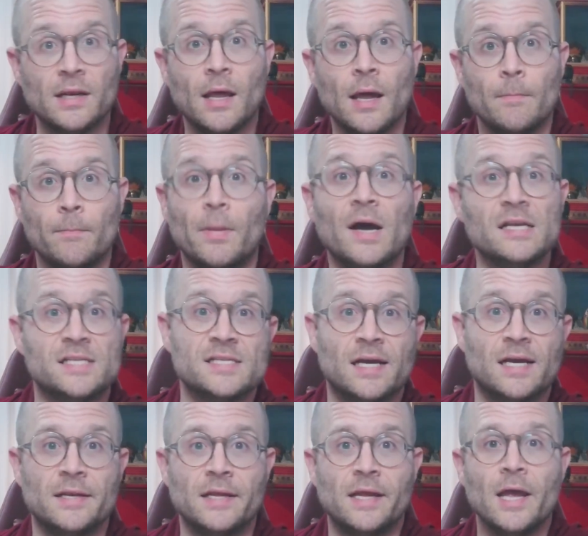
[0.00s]
by
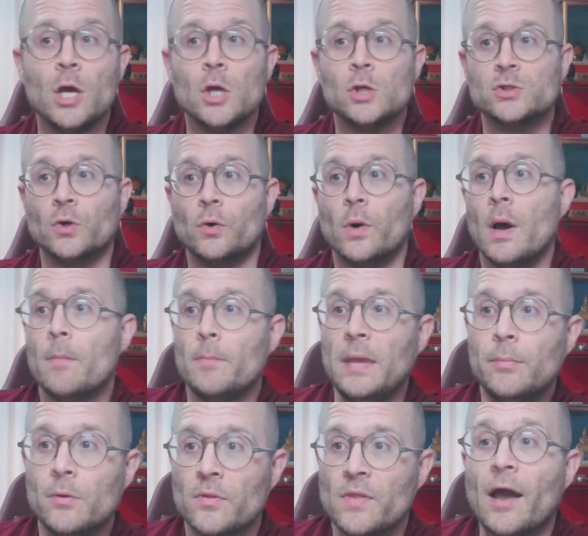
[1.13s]
society. So people
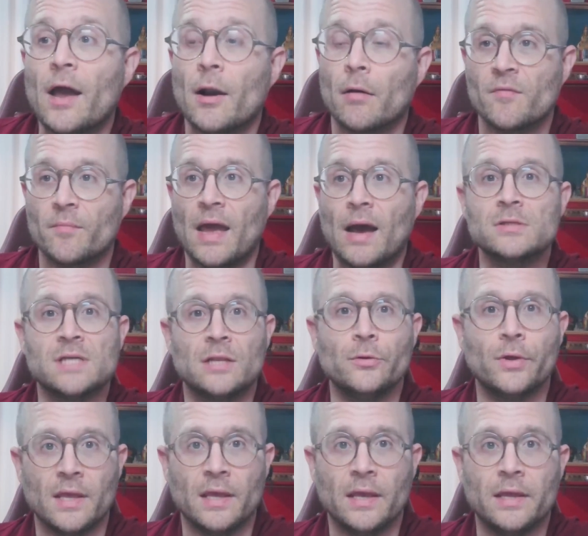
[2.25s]
that are from the outside looking
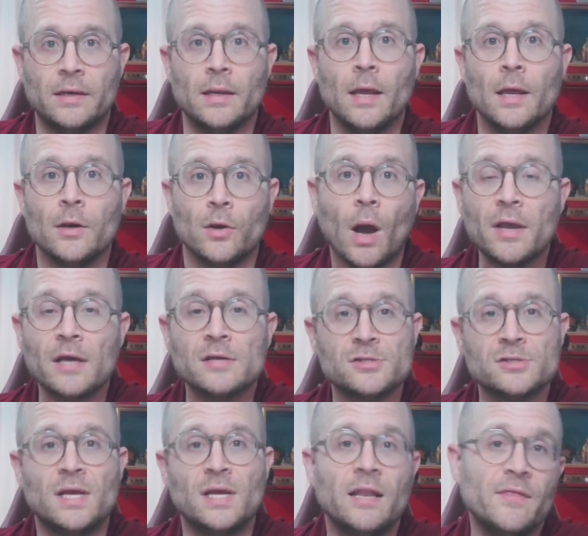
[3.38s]
in, not because there's
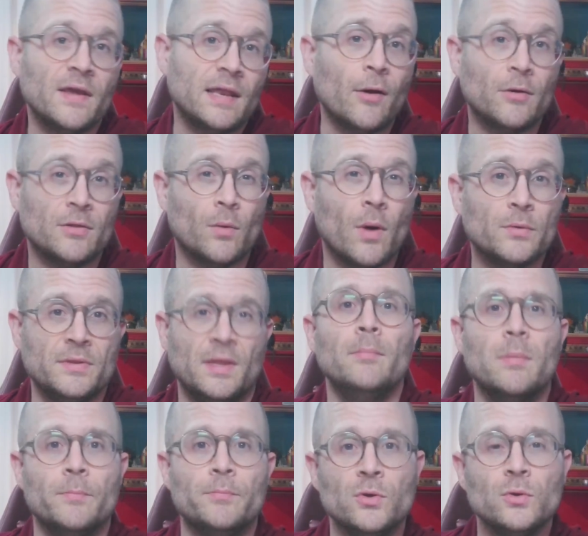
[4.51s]
anything inherently wrong with them, but
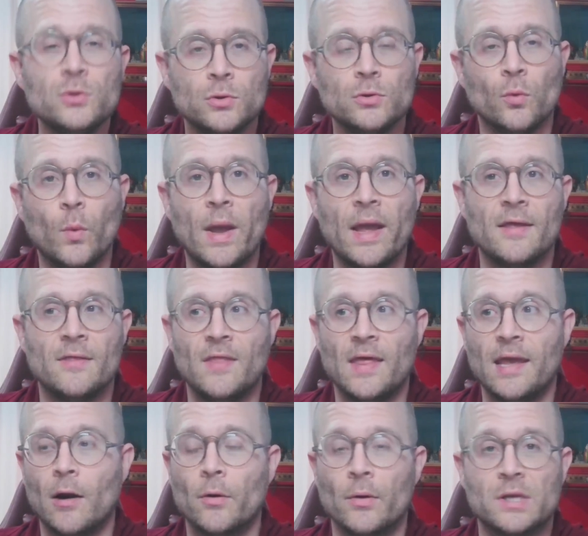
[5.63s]
due to the way they
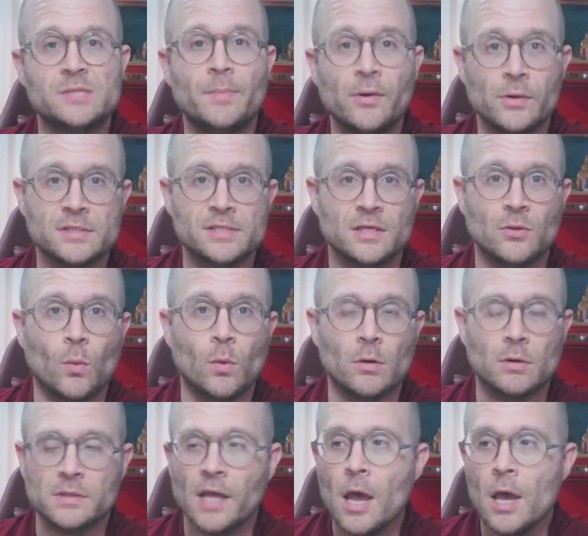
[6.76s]
are experiencing the world.
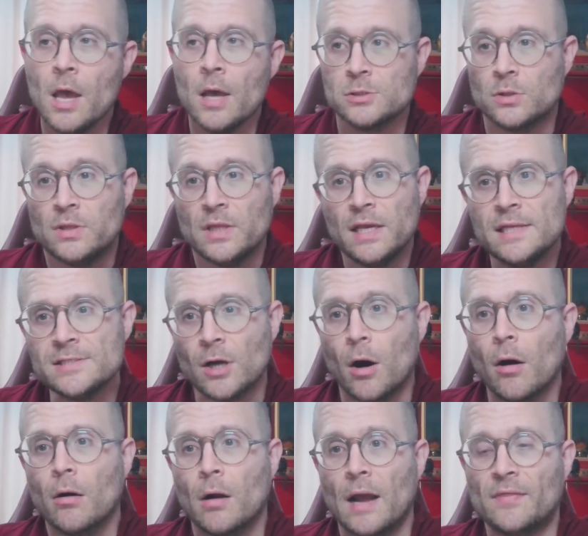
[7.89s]
So these are
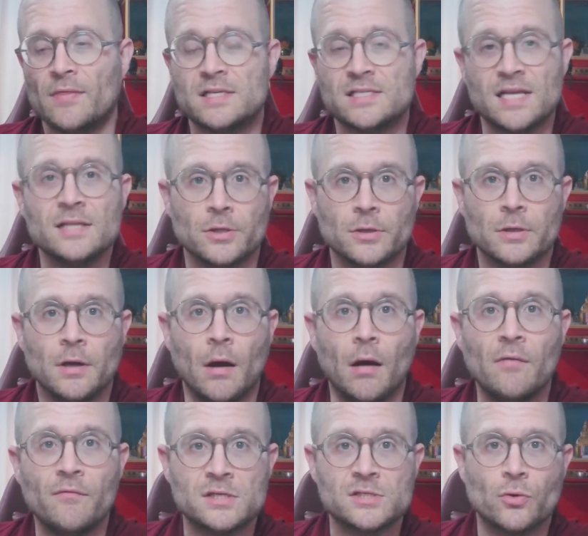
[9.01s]
at the center of
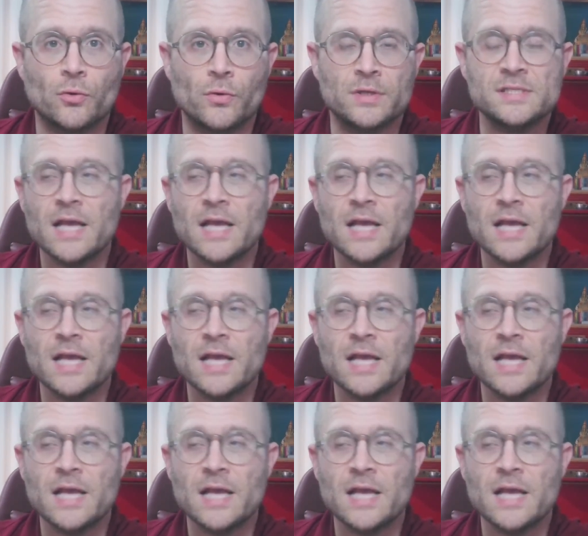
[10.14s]
these stories,